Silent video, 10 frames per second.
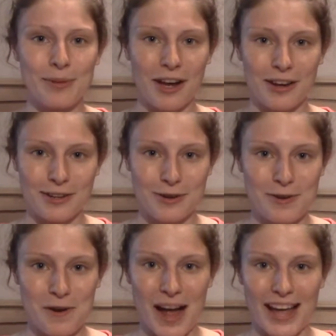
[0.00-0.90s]
Bianca,
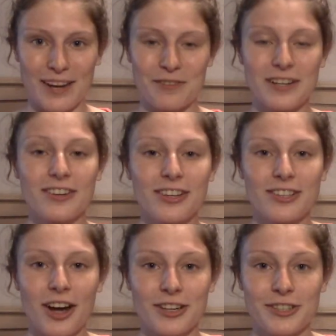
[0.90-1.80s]
who I had originally
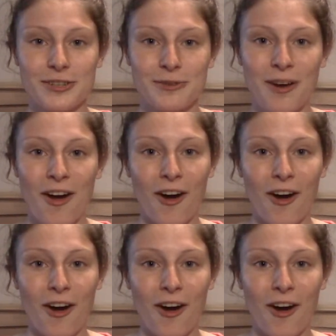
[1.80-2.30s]
talked to